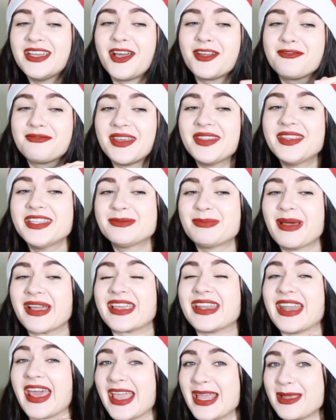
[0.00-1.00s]
I read this back
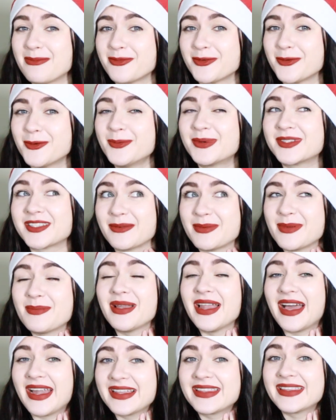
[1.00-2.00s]
in April because I've been
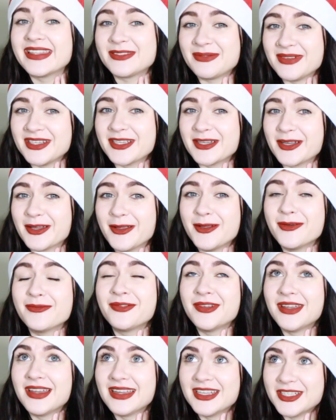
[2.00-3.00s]
planning this video
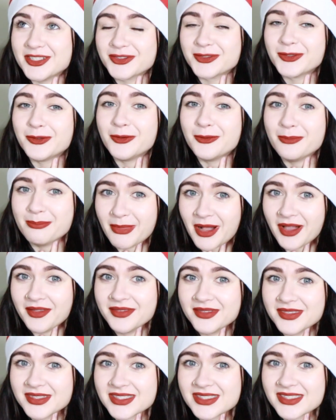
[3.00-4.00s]
for literal
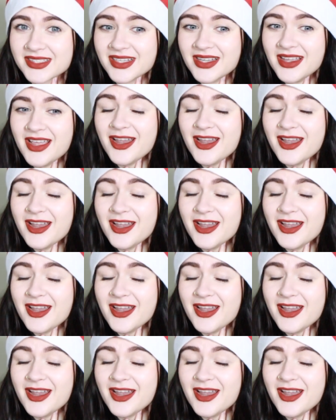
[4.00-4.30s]
months.